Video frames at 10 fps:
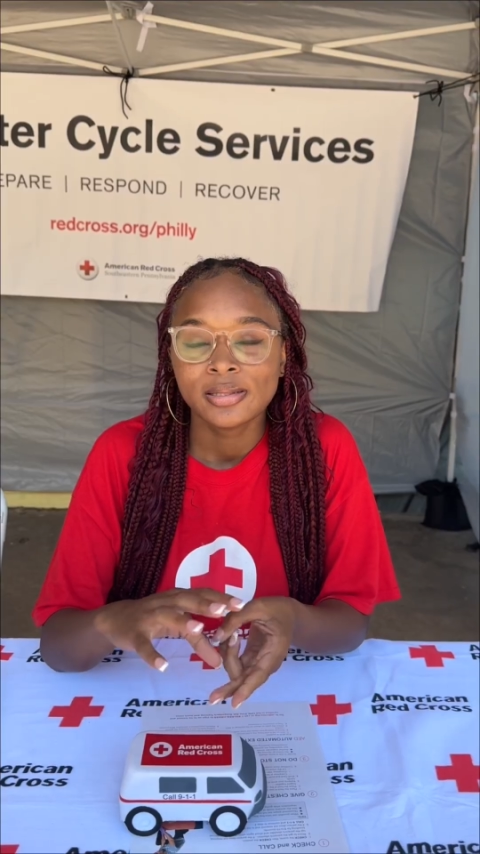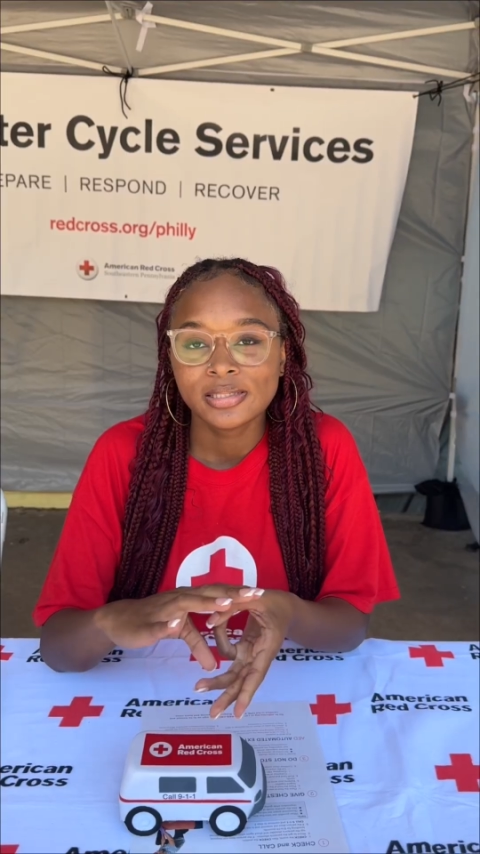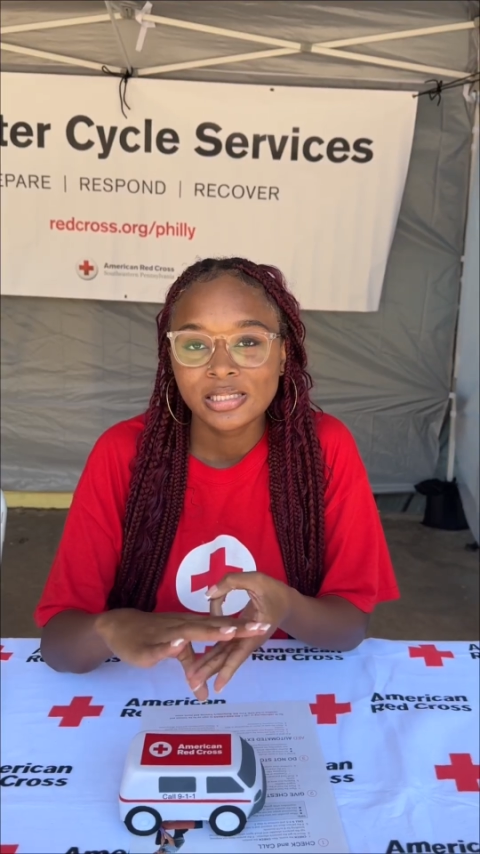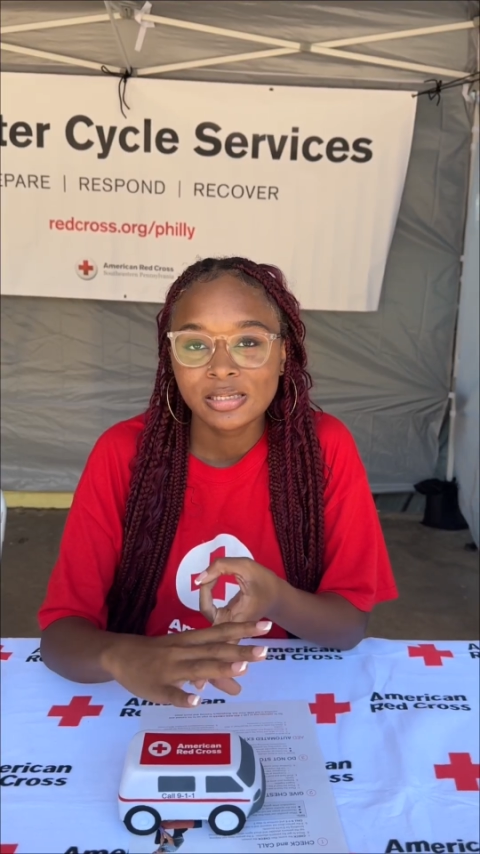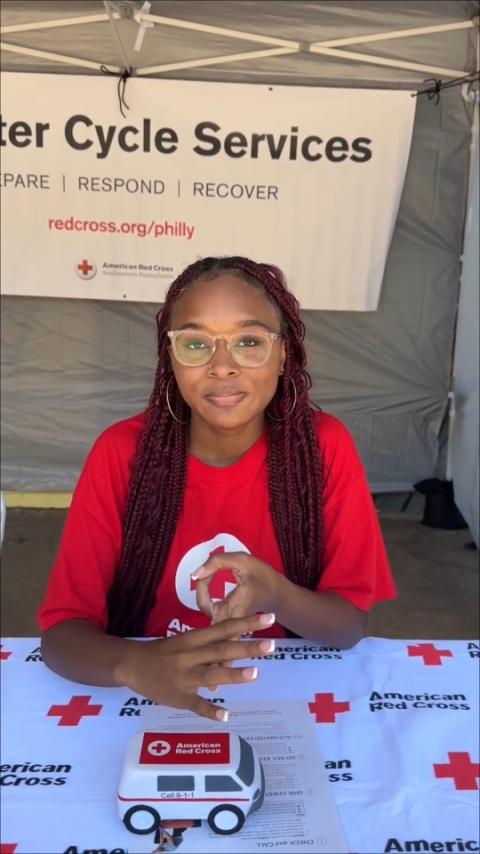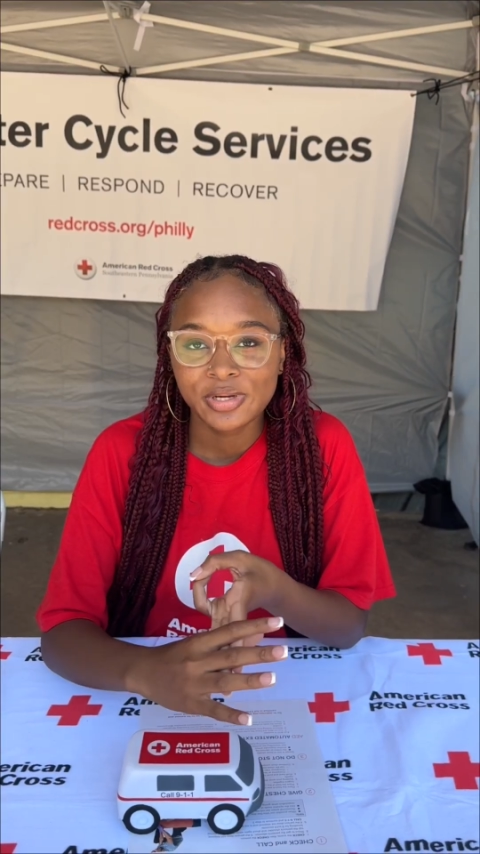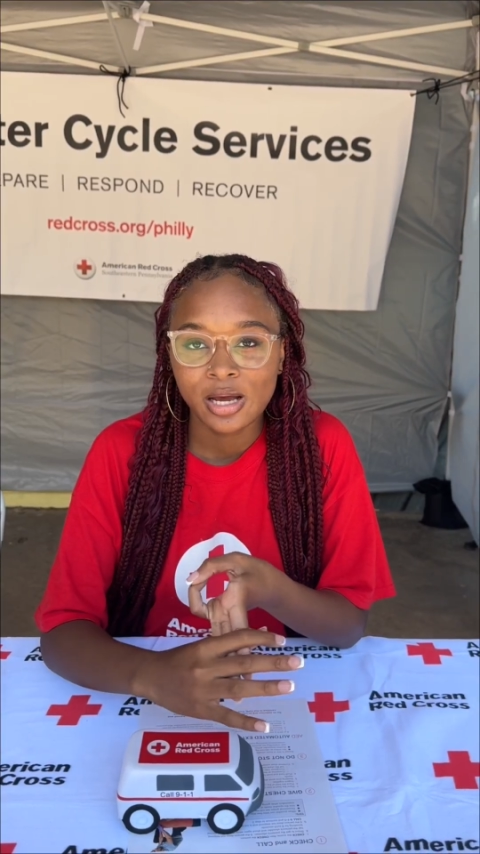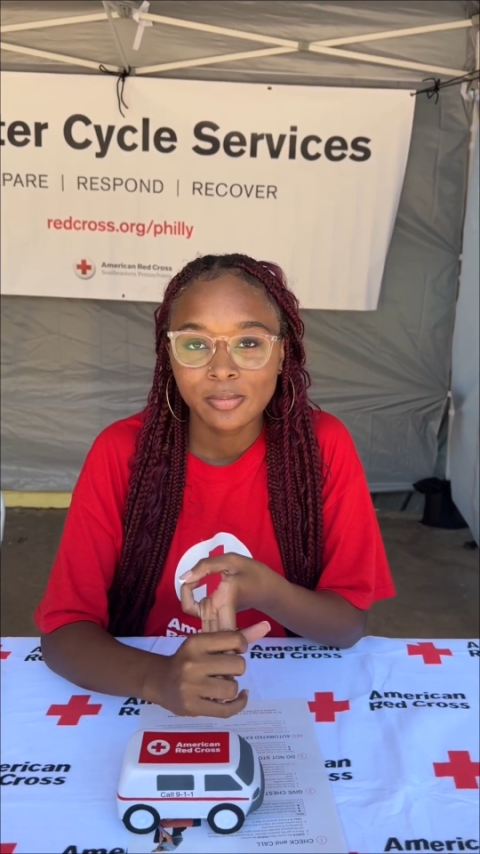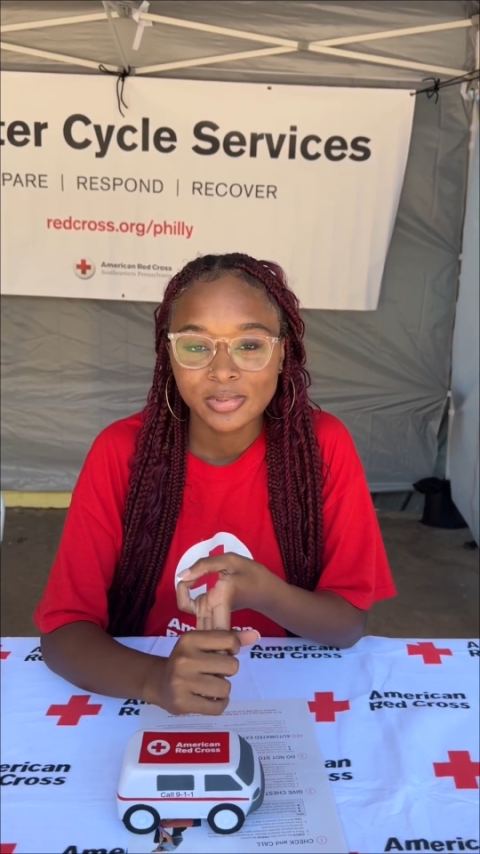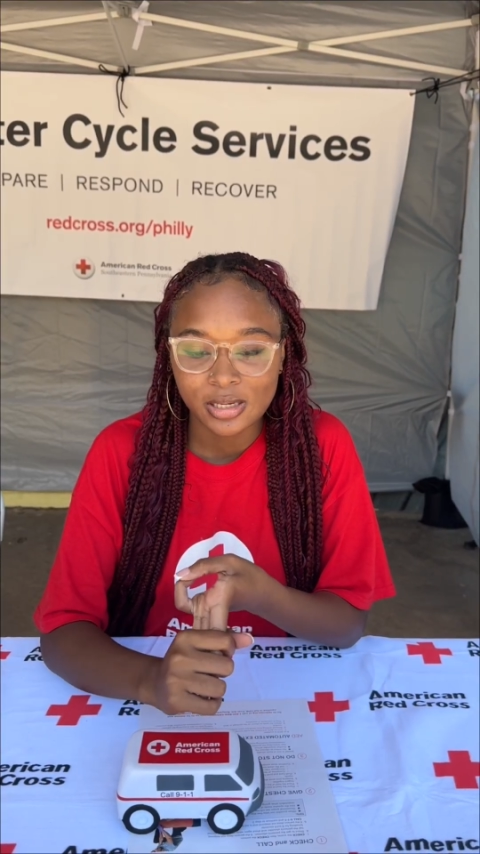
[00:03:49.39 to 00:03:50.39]
the scene
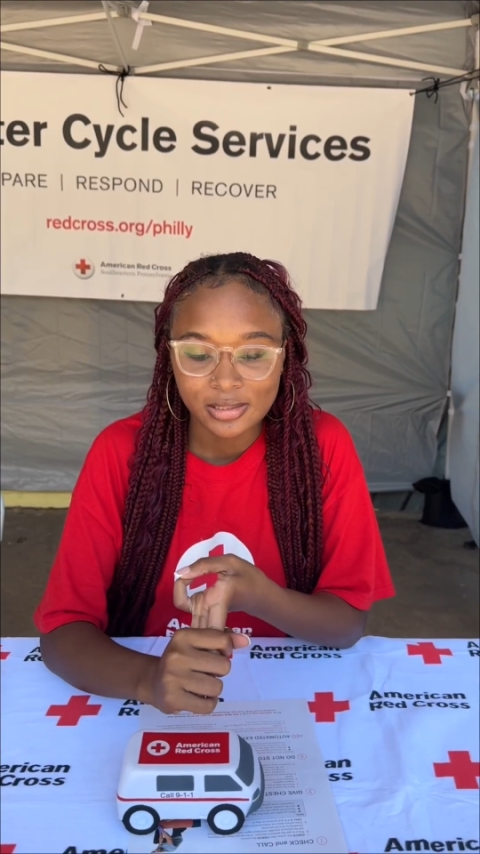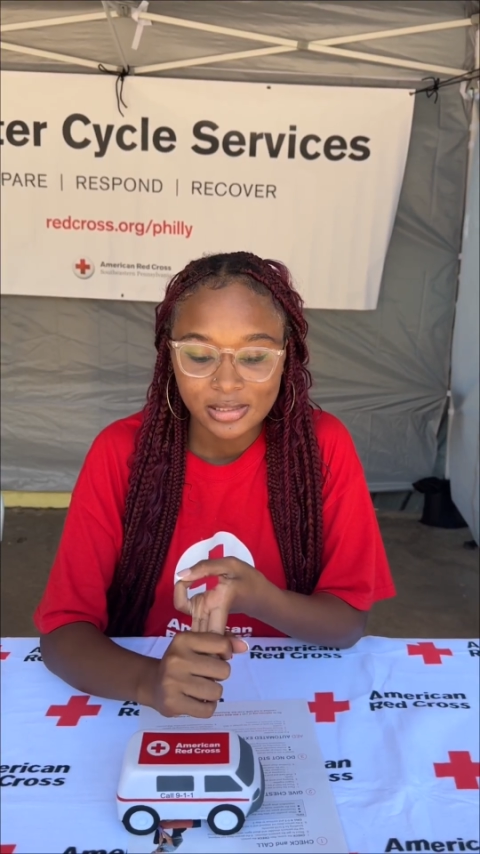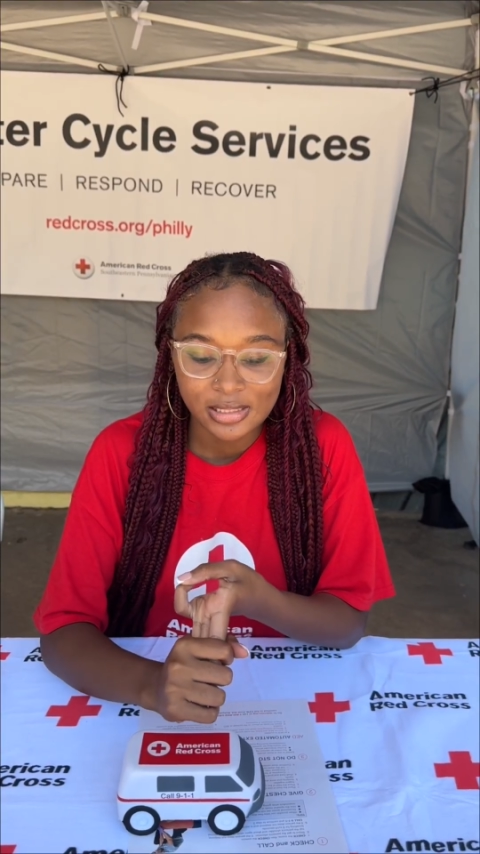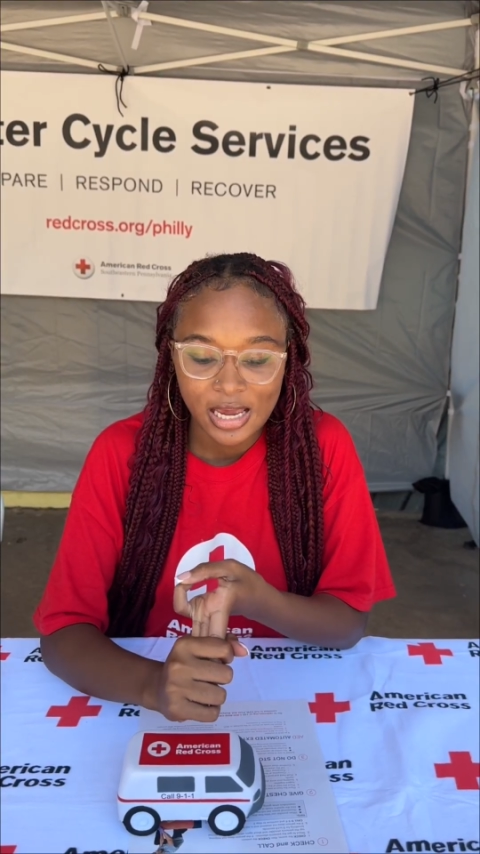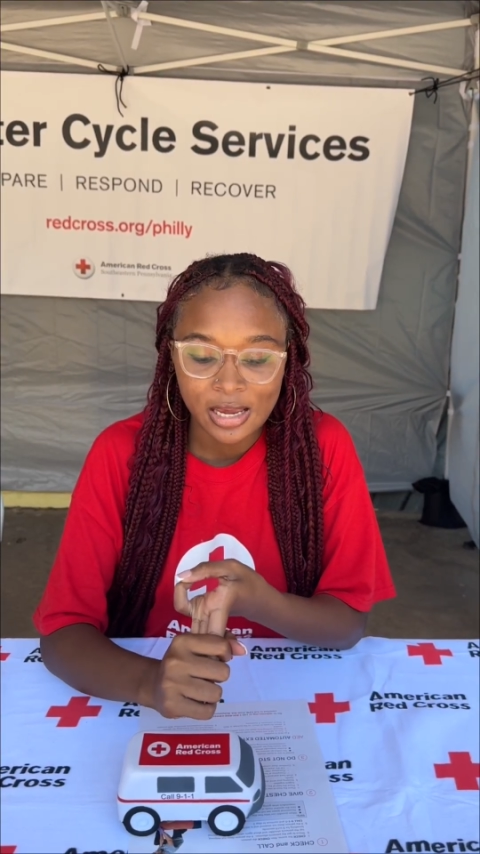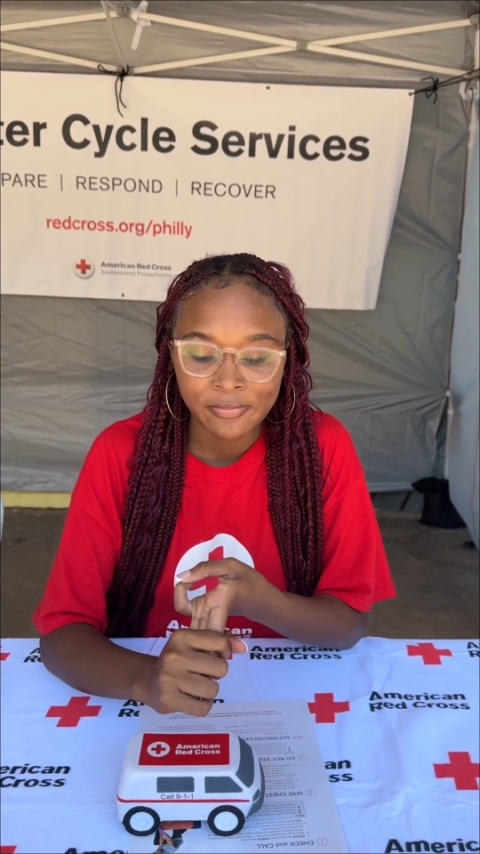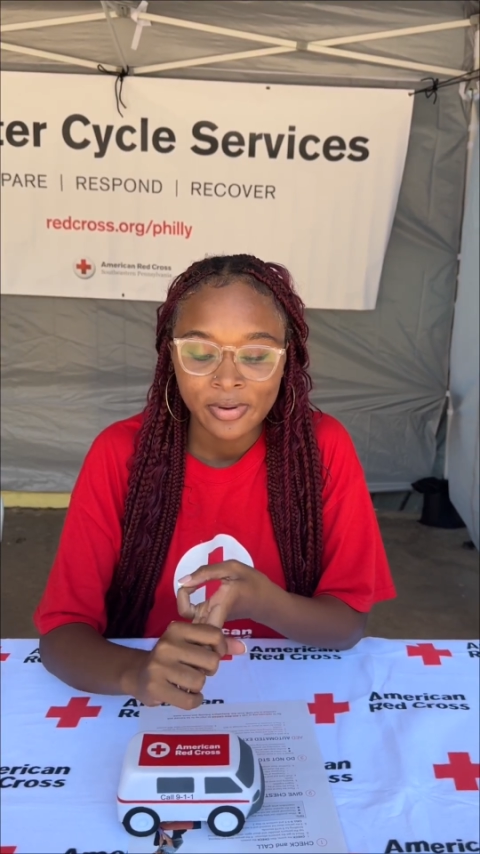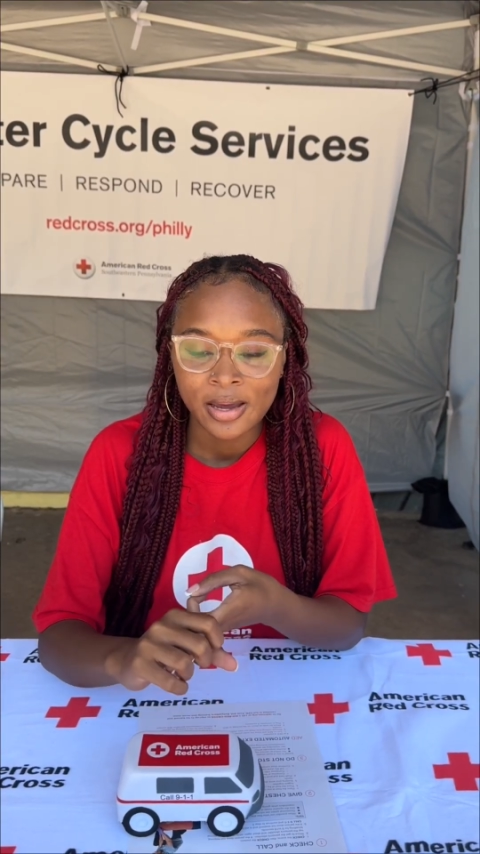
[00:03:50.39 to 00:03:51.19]
becomes unsafe,